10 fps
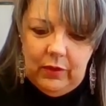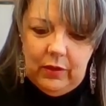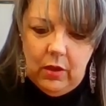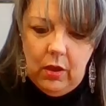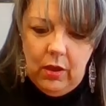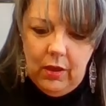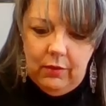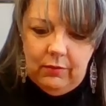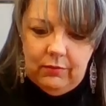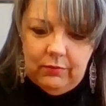we,
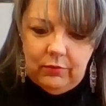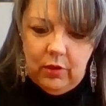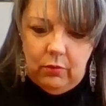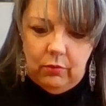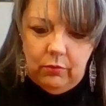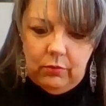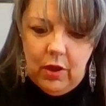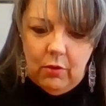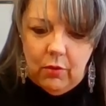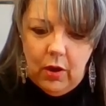ah, no,
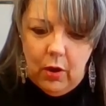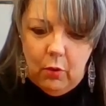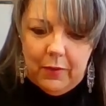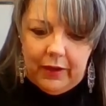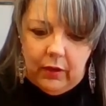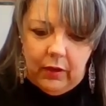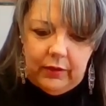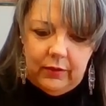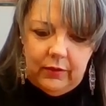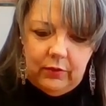no, oh my
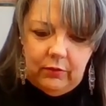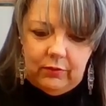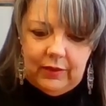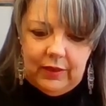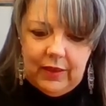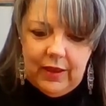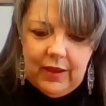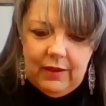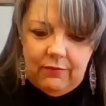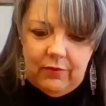God. You see
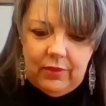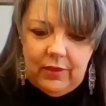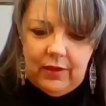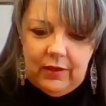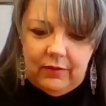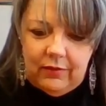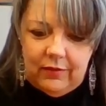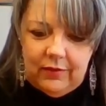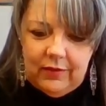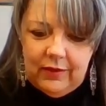that?
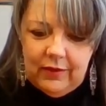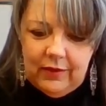Everything's